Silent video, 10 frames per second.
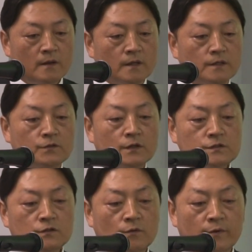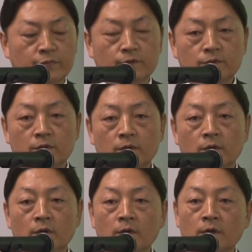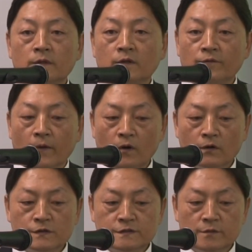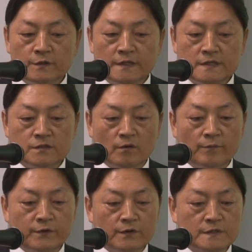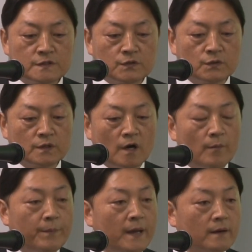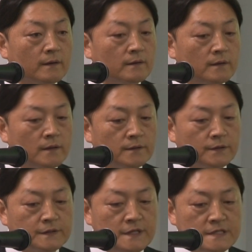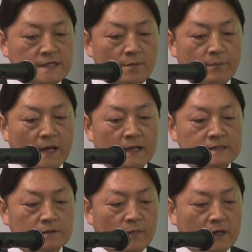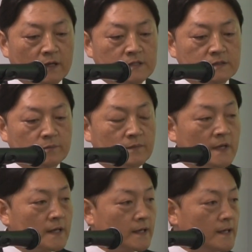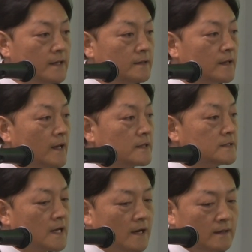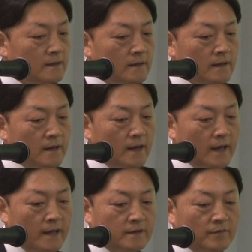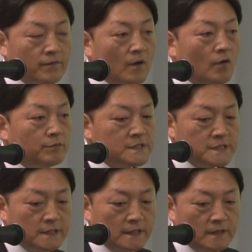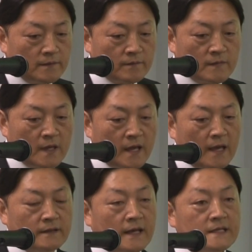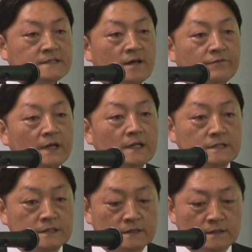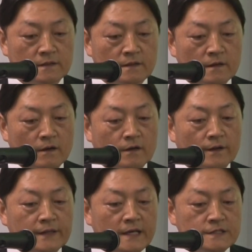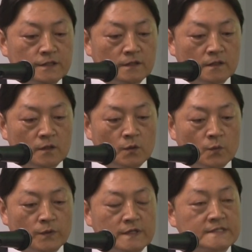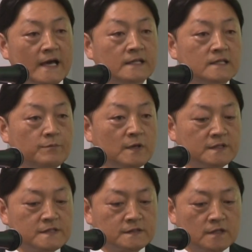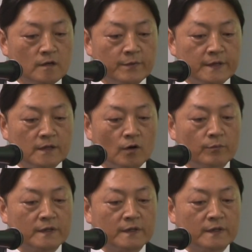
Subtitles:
Introduction overview. The focus of this overview is to compare the TCM balancing mechanism yin and yang and the flow of qi and establish a connection with the scientific discovery of